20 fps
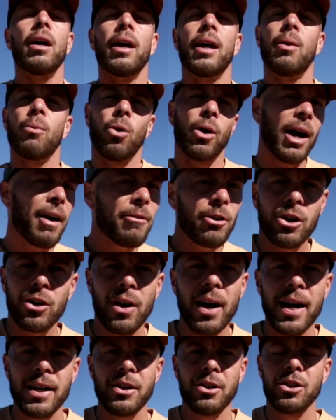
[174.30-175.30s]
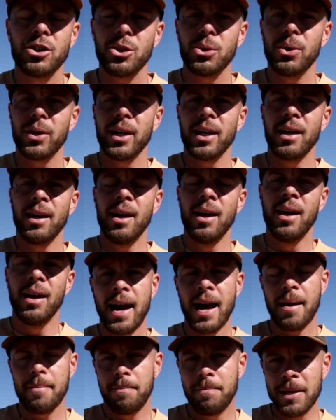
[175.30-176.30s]
in whatever grind you're doing
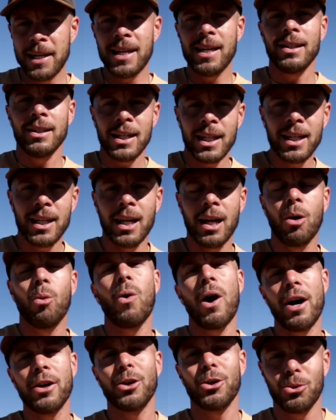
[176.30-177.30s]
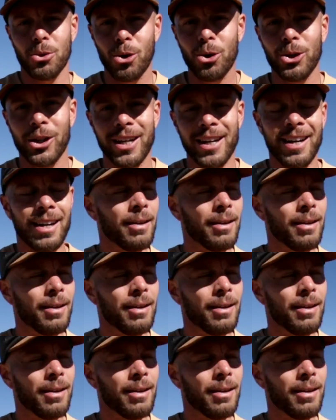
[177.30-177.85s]
be leading while you're rolling.